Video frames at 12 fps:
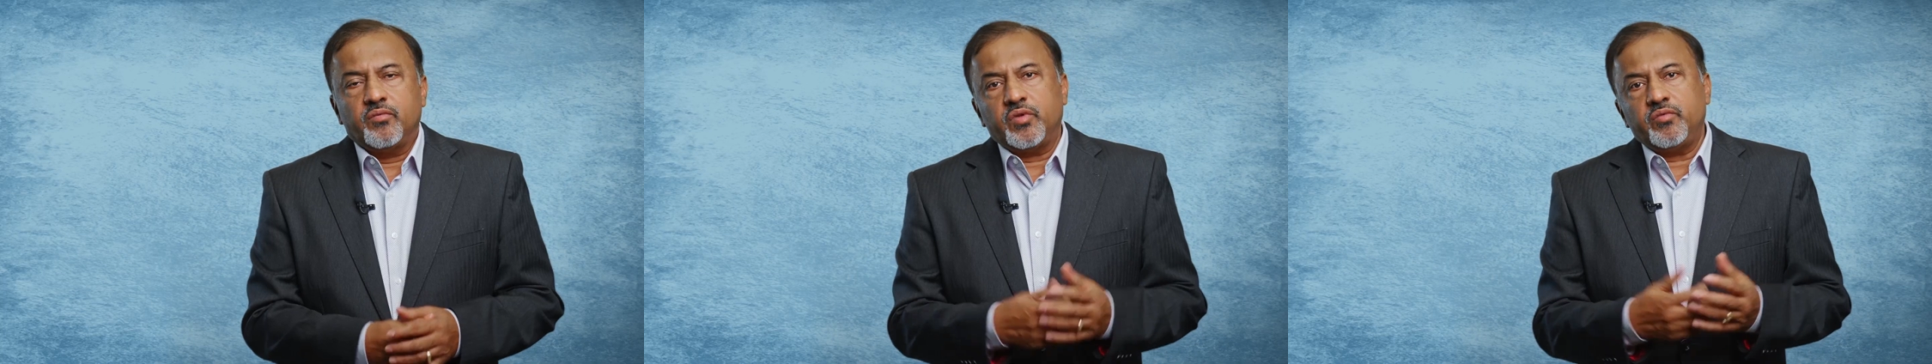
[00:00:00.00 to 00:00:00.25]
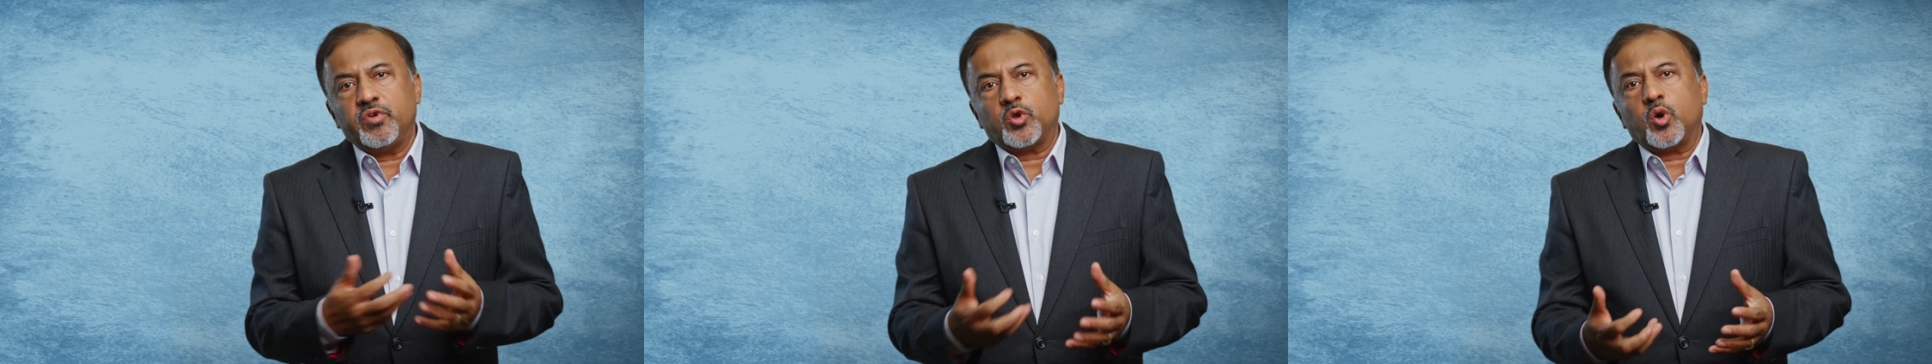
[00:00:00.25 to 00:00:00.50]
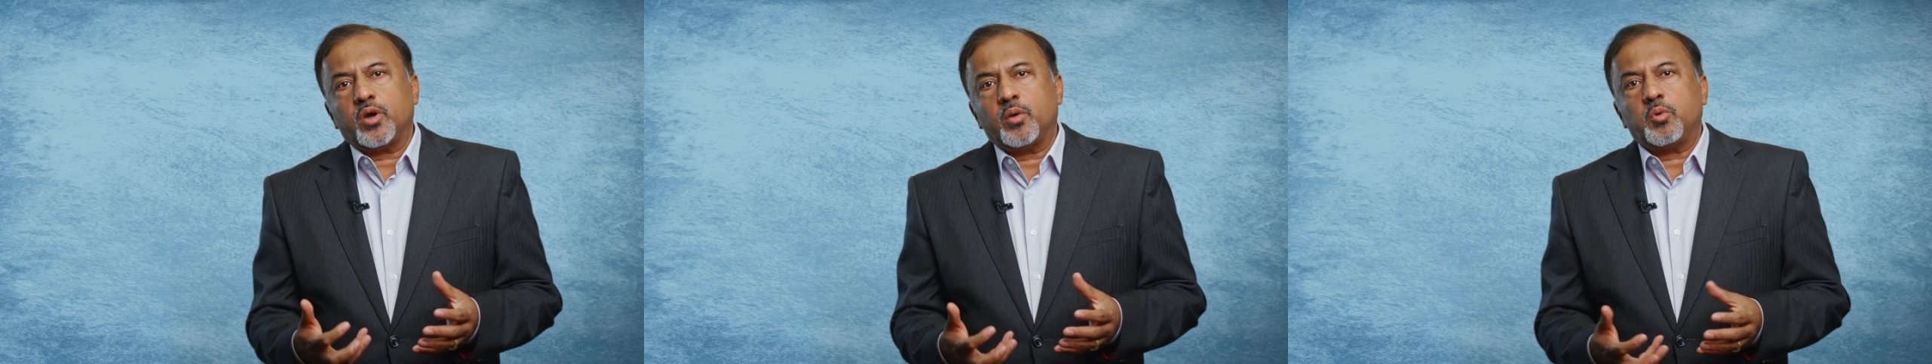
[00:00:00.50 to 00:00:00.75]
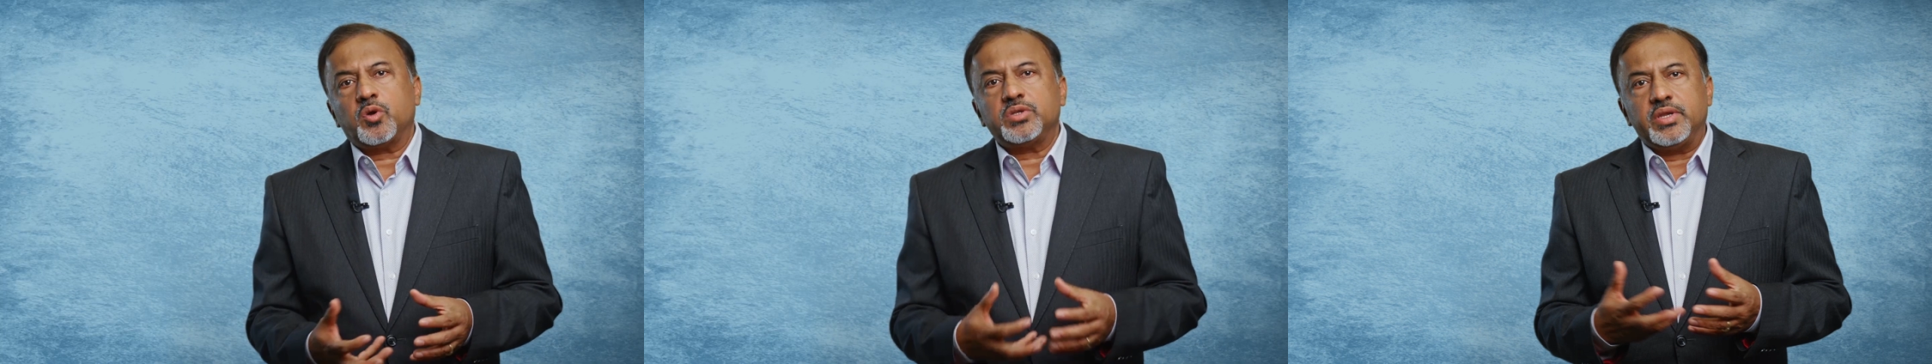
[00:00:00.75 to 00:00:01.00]
When we talk
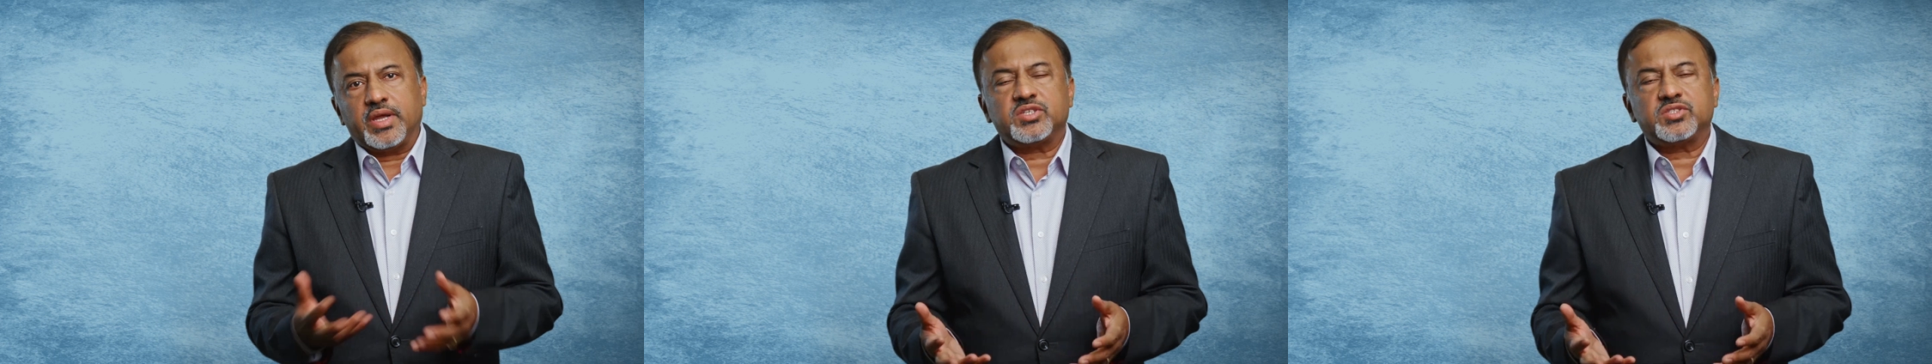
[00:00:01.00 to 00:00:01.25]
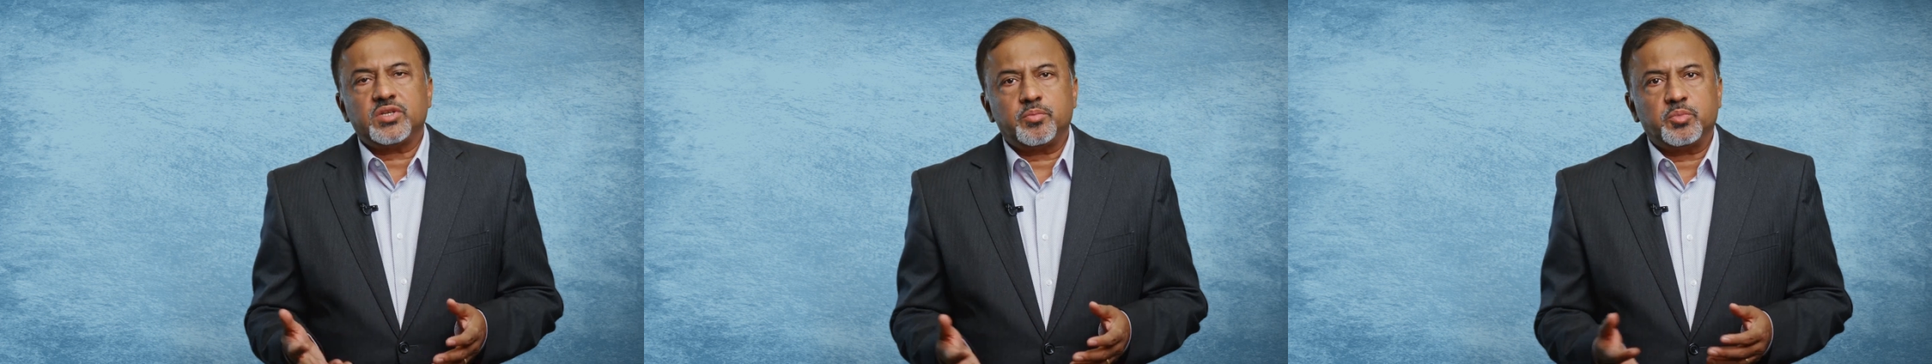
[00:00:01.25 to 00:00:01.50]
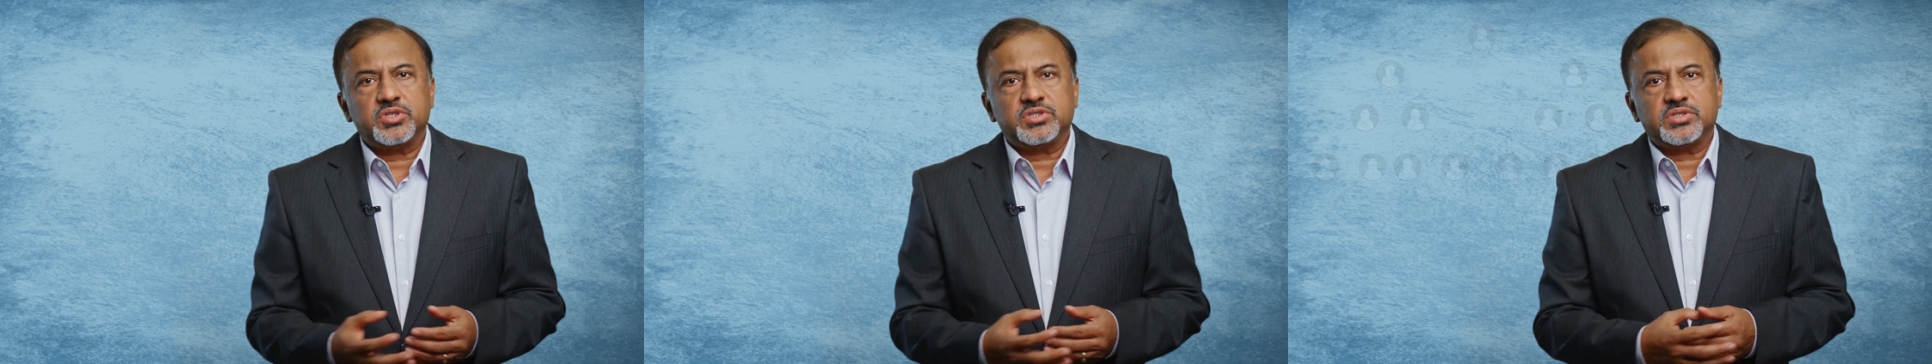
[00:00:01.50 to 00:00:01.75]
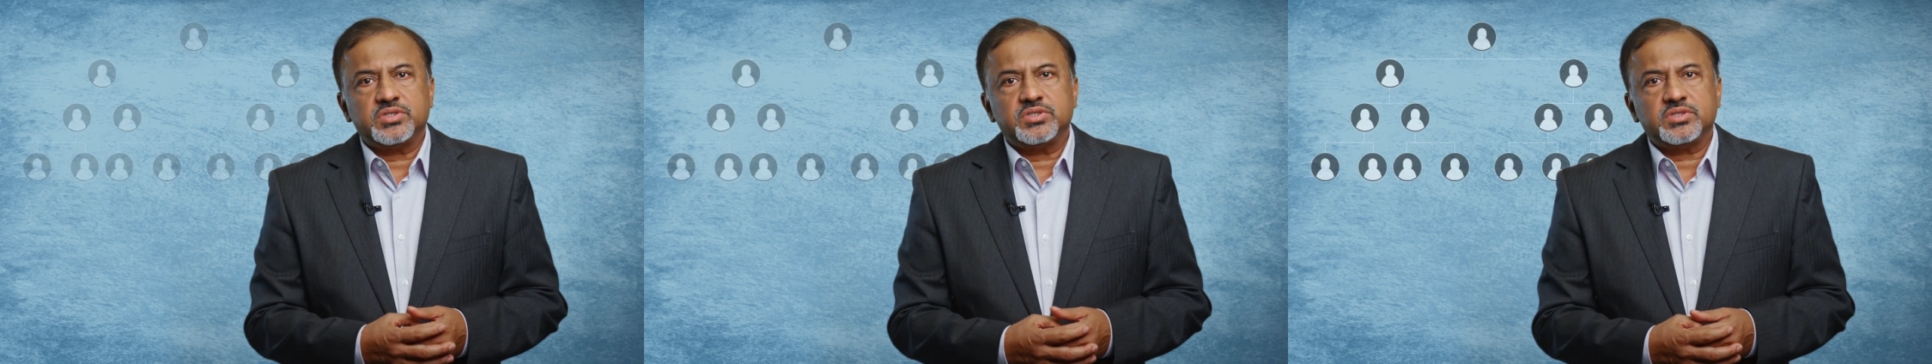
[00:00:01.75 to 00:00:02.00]
about the natural
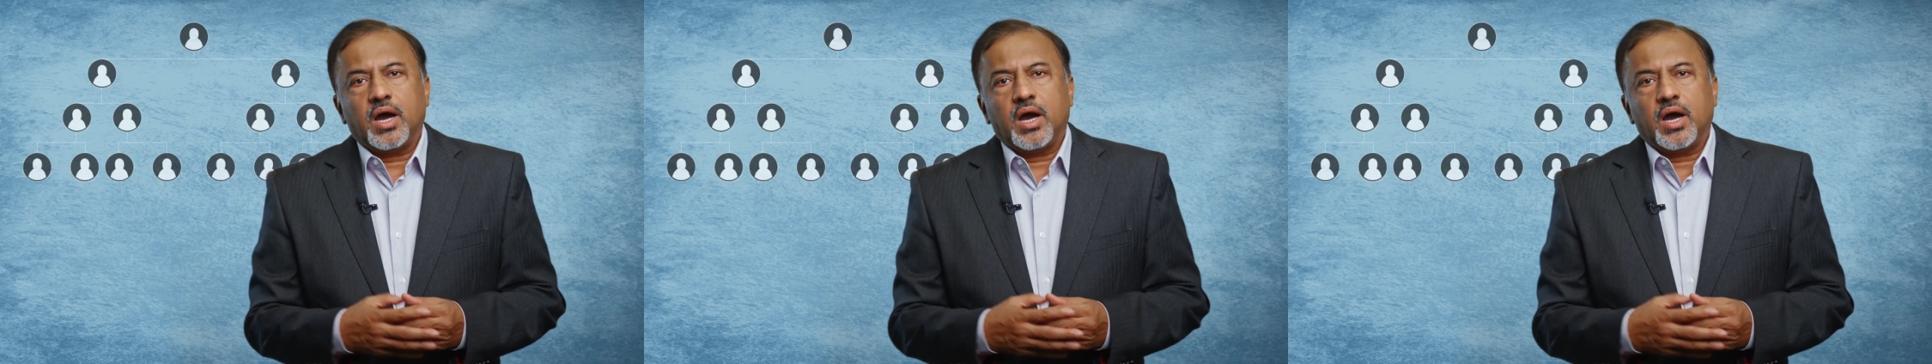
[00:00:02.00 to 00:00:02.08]
persons,